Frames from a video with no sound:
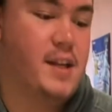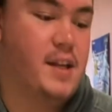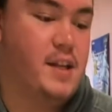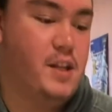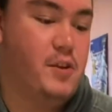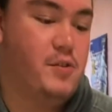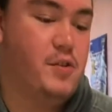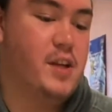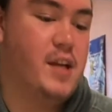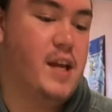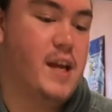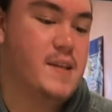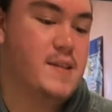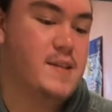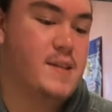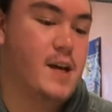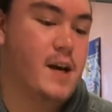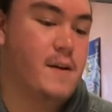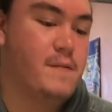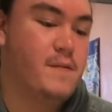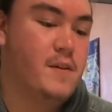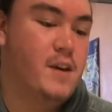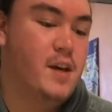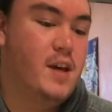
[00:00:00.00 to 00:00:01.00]
you can hit
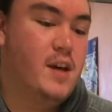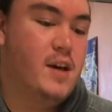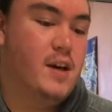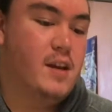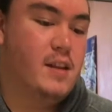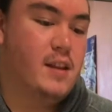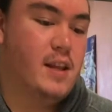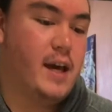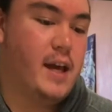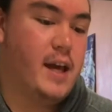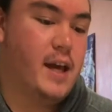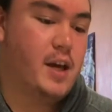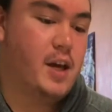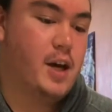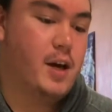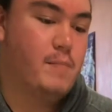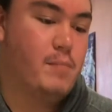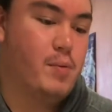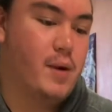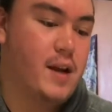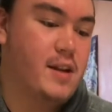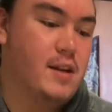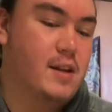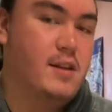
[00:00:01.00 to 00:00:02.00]
stuff like a
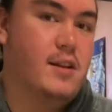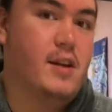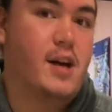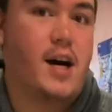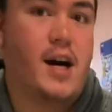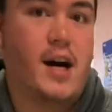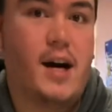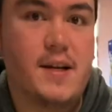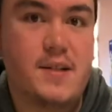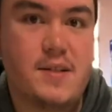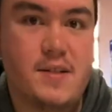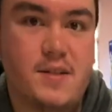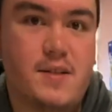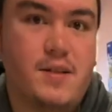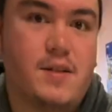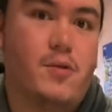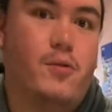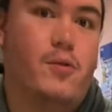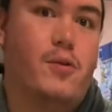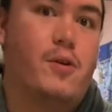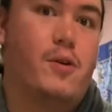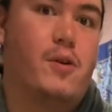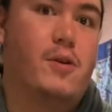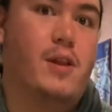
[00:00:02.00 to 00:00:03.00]
branded lost
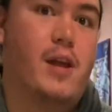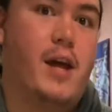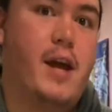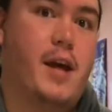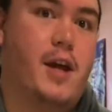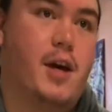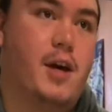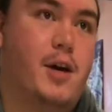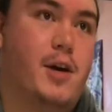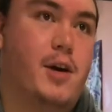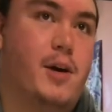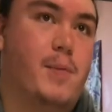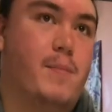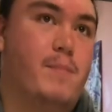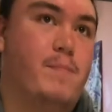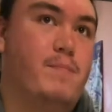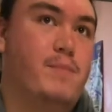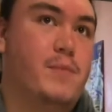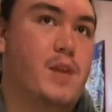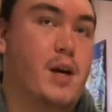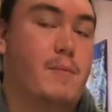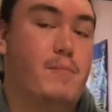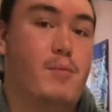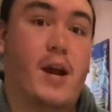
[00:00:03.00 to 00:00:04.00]
or like
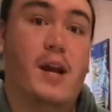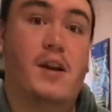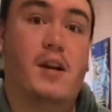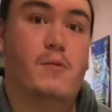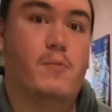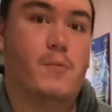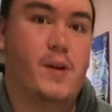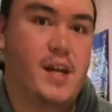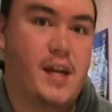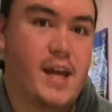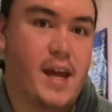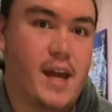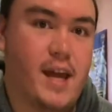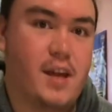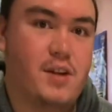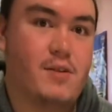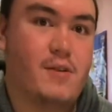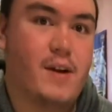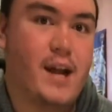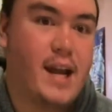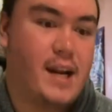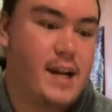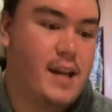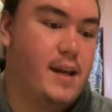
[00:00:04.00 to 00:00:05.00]
a branded regained
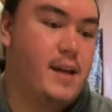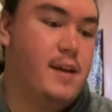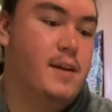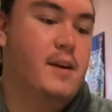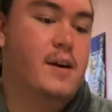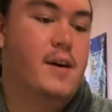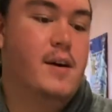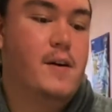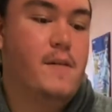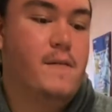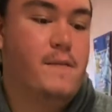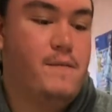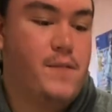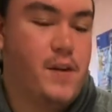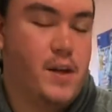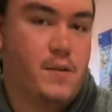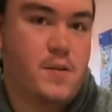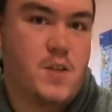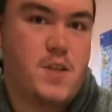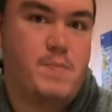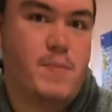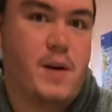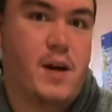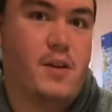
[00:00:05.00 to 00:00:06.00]
or any
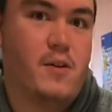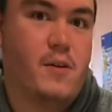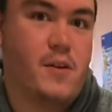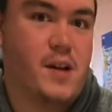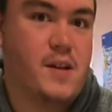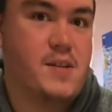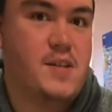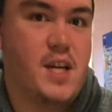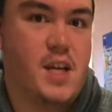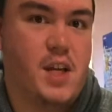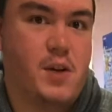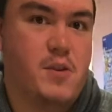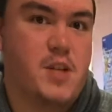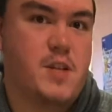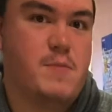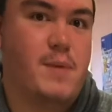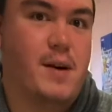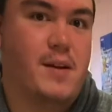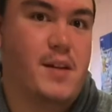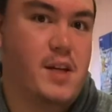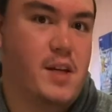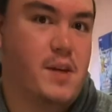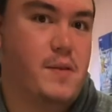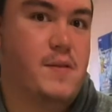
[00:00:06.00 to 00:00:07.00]
field spell or continuous
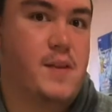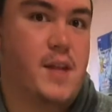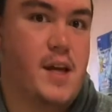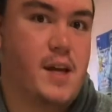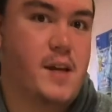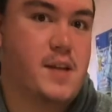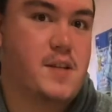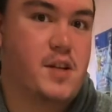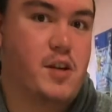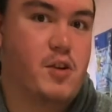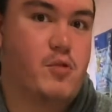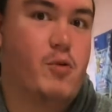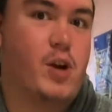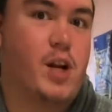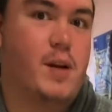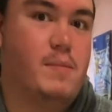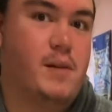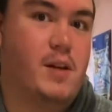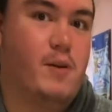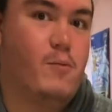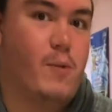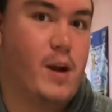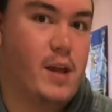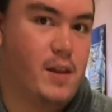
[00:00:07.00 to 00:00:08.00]
spell that you think is
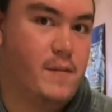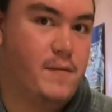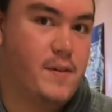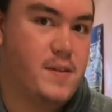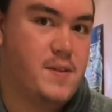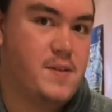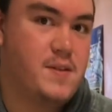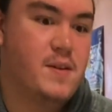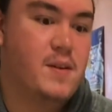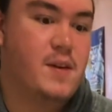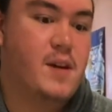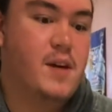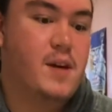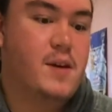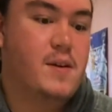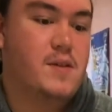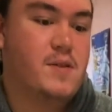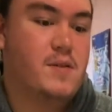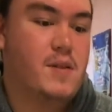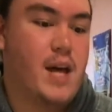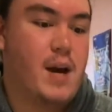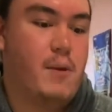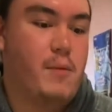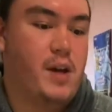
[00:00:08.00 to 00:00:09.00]
incredibly relevant,
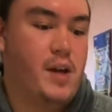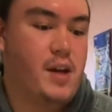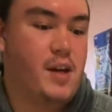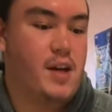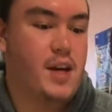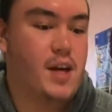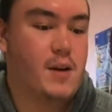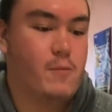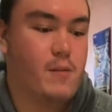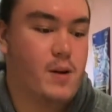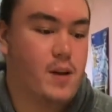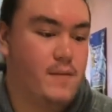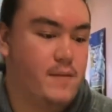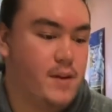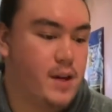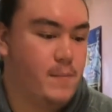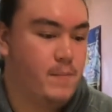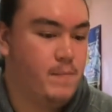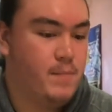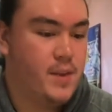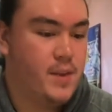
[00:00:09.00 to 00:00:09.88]
so that way you can get rid of it.